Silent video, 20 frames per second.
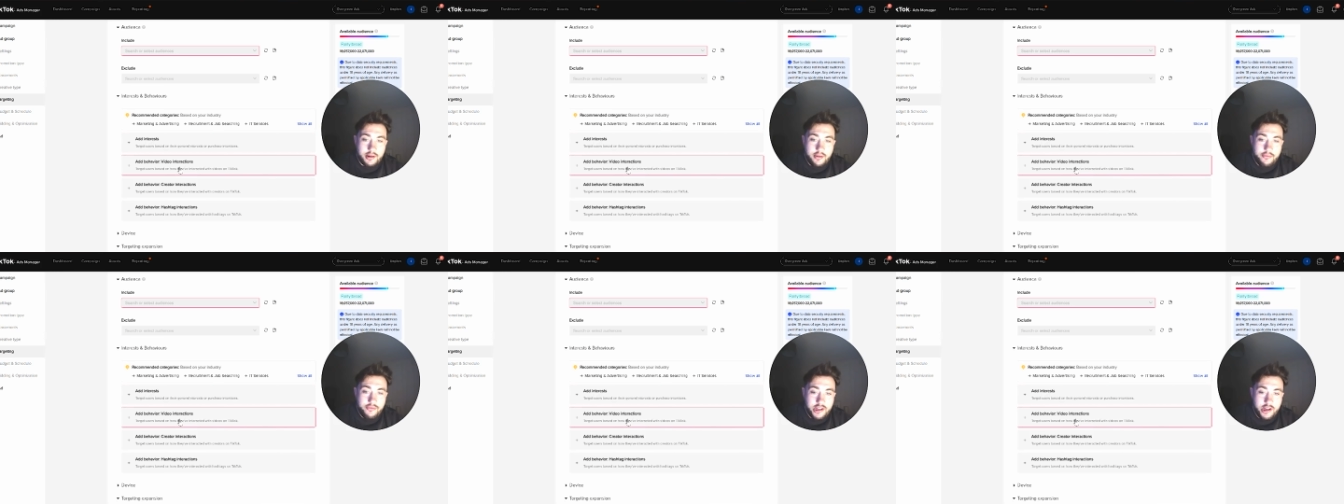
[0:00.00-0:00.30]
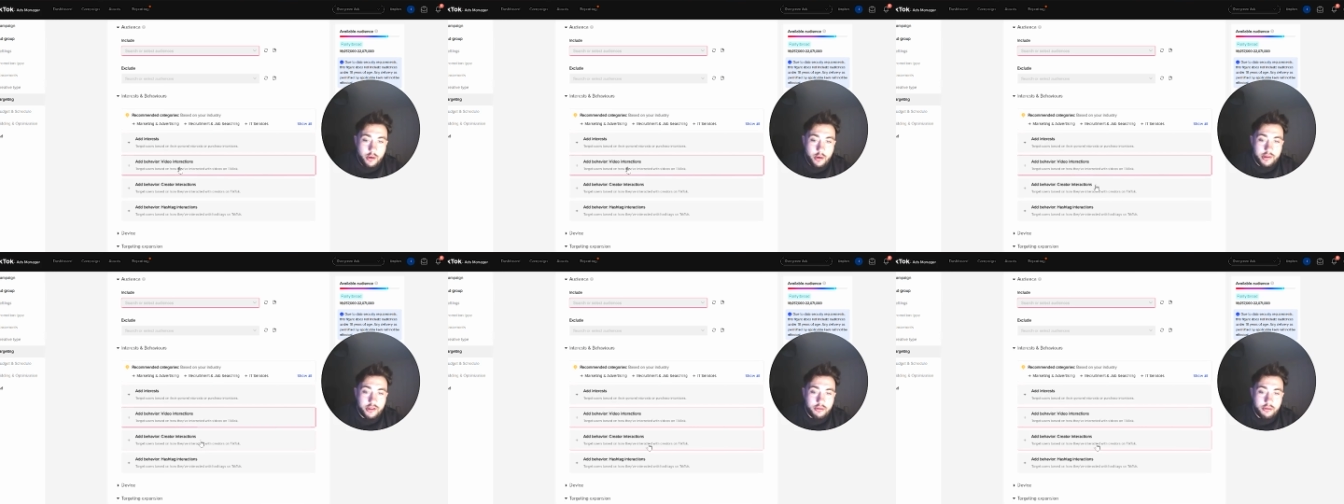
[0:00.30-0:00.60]
video
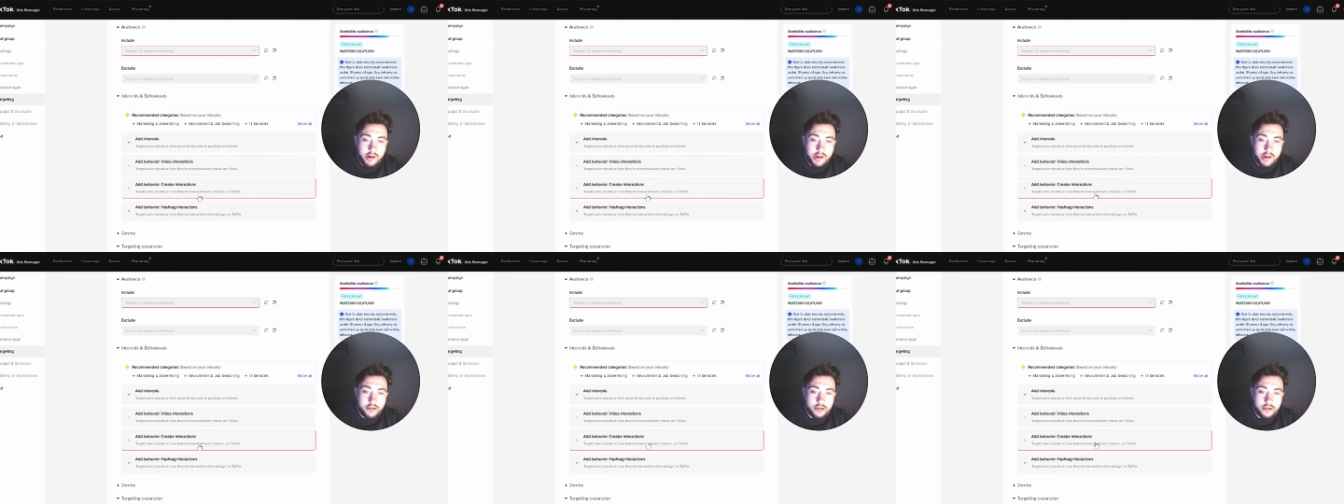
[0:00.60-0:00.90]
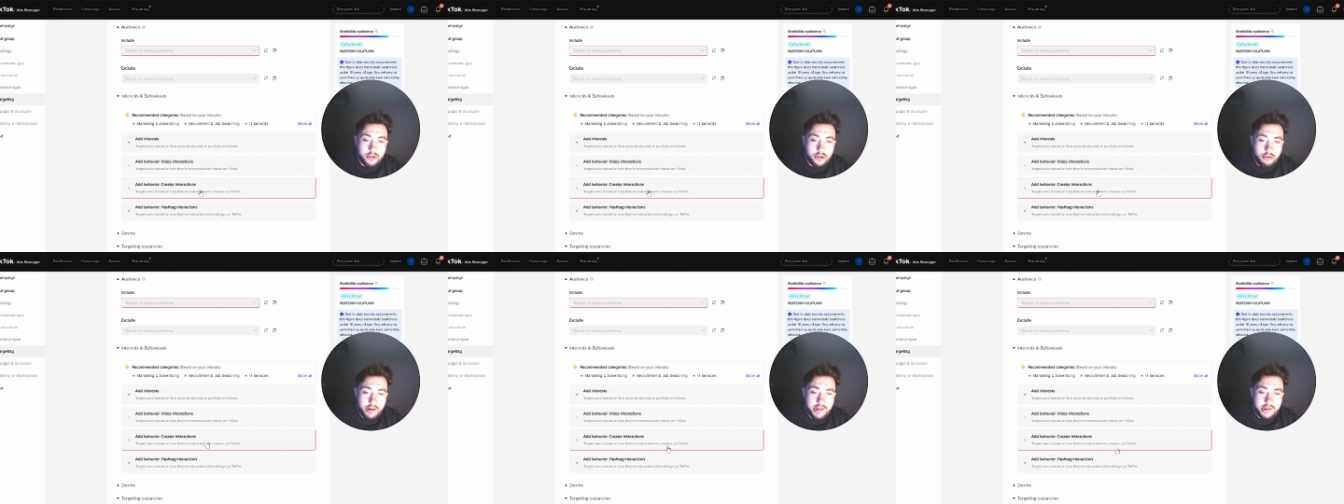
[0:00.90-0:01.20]
interactions,
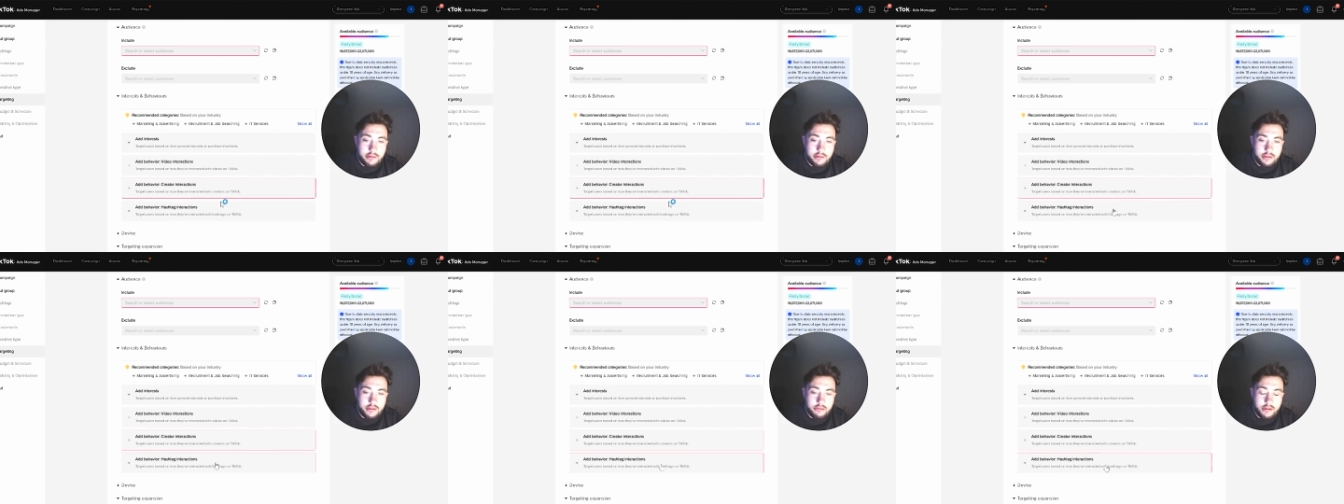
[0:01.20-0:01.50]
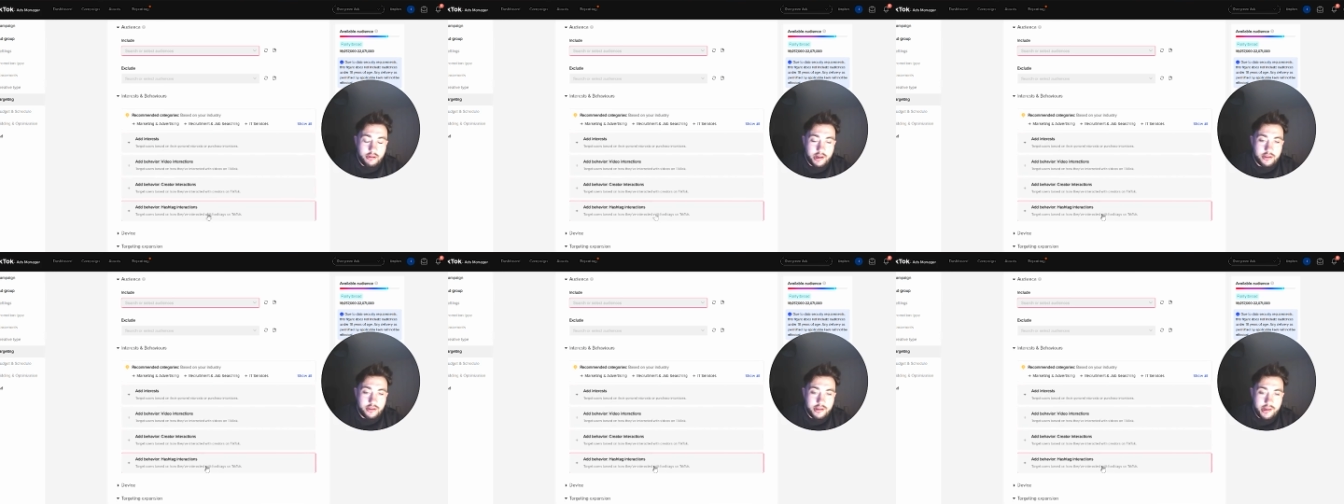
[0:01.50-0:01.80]
creator
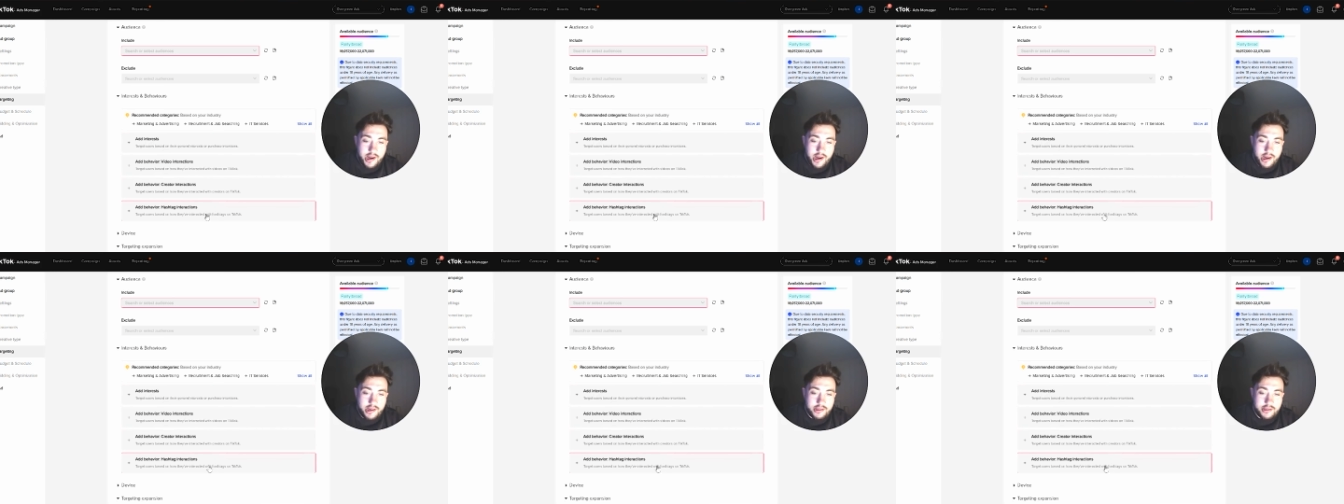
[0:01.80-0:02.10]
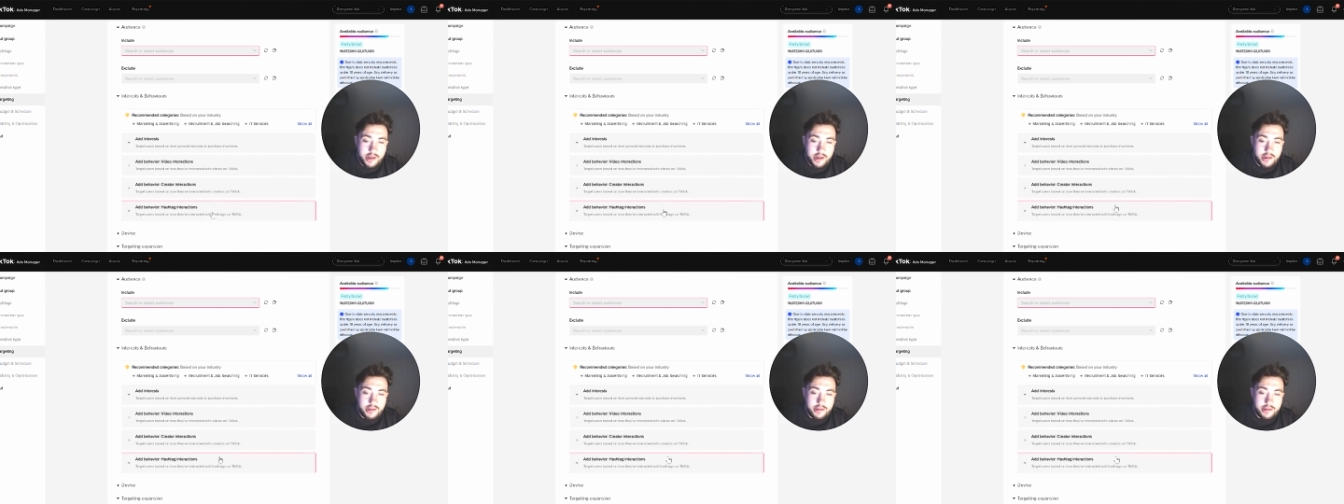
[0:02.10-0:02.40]
interactions, and
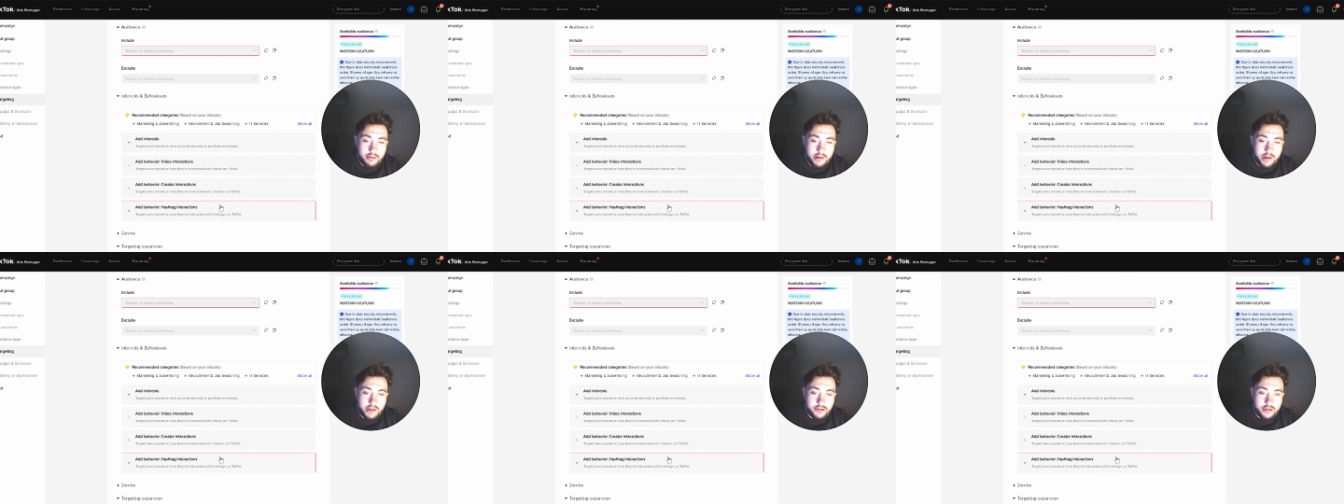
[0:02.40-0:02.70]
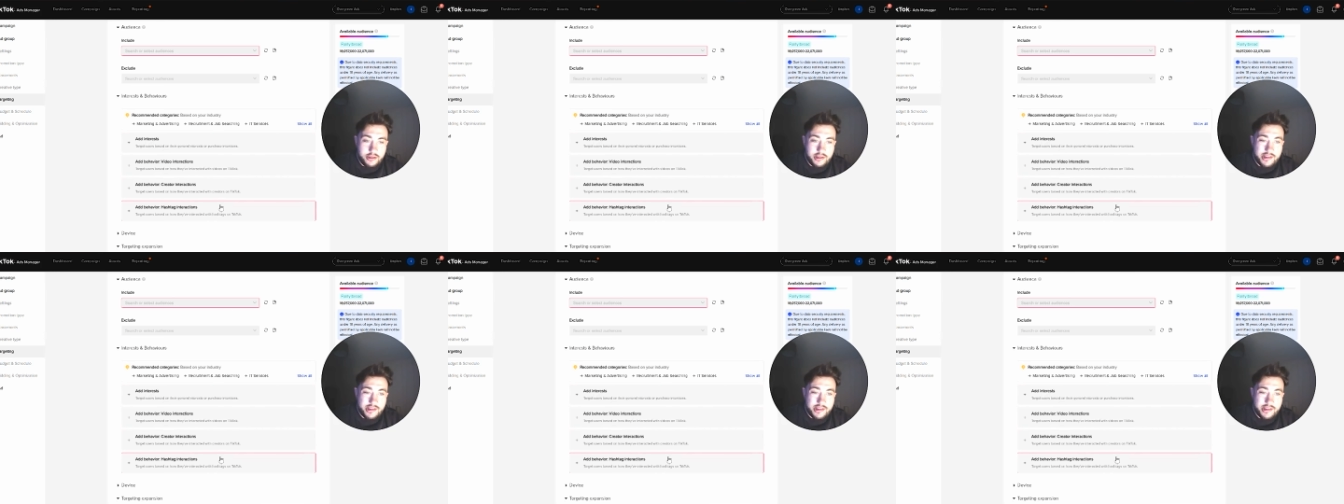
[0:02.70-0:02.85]
hashtag interactions.